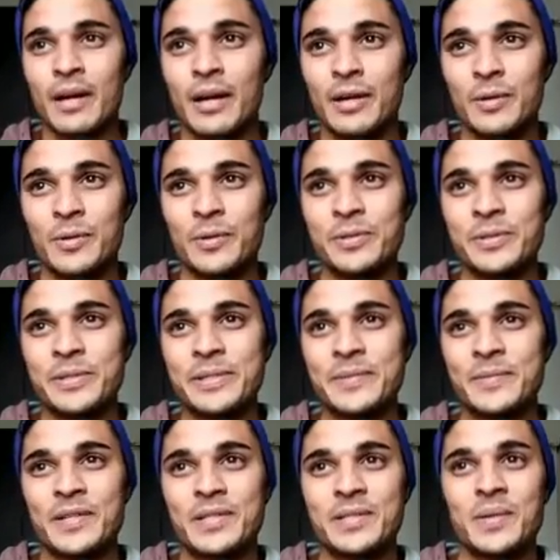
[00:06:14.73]
I don't know, you
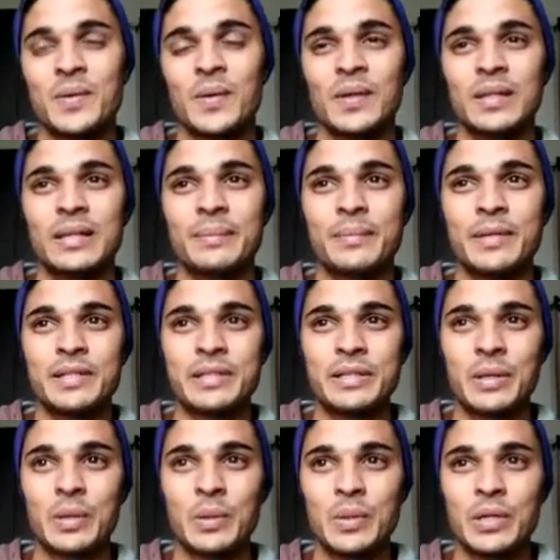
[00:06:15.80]
can, what you call that, but,
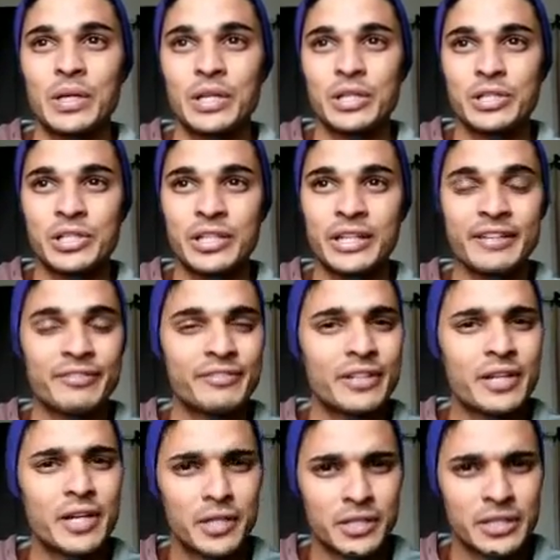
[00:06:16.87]
you know, she
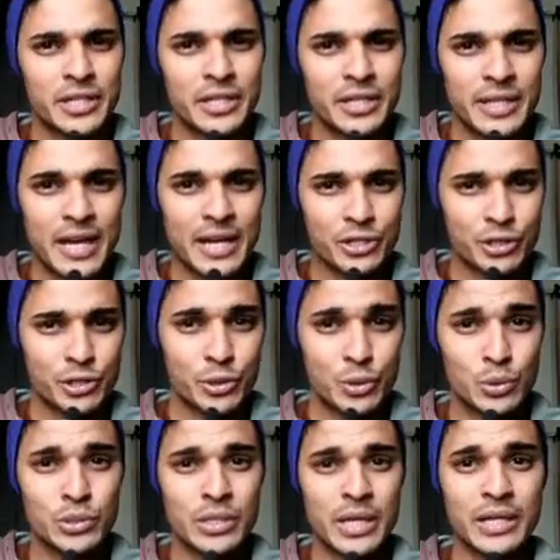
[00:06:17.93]
gifted her that
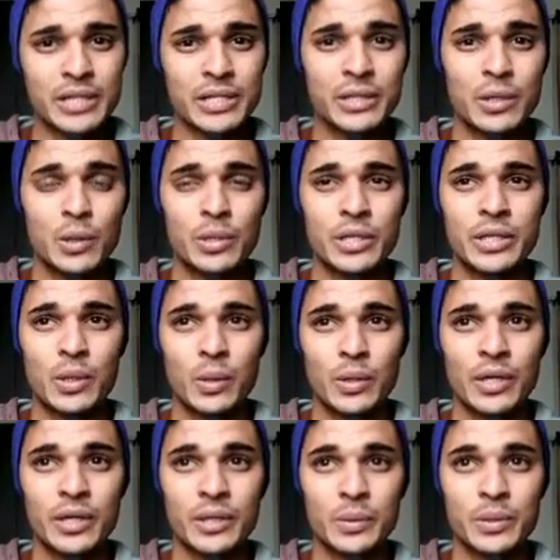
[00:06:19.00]
shoes, and, you know, in
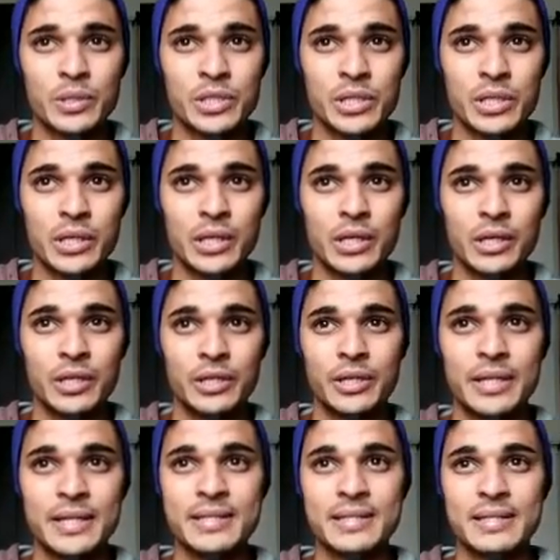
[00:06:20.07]
order to,
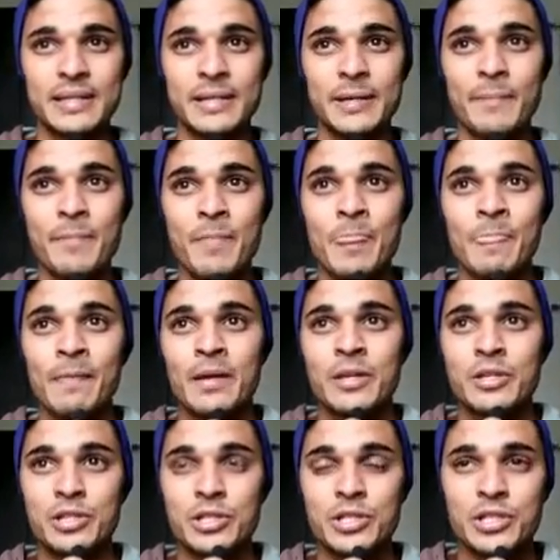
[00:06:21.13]
you can say,
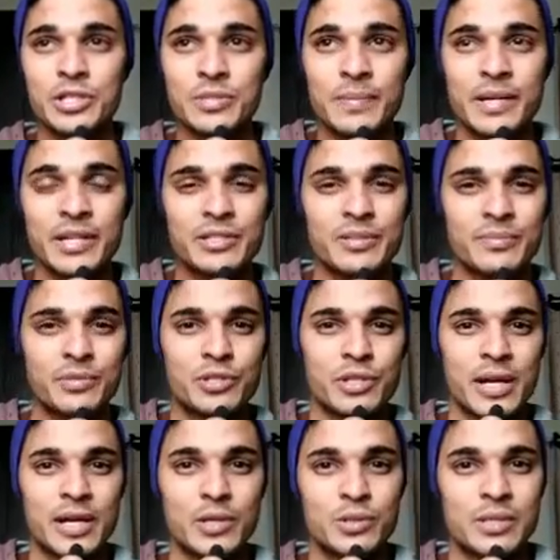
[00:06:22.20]
she just made some
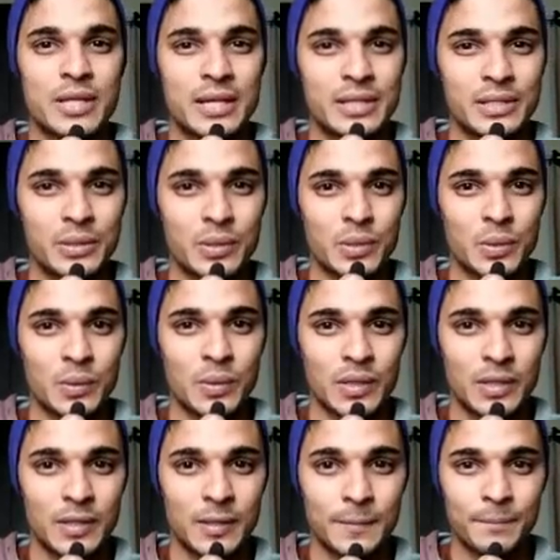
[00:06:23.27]
choice that, you know,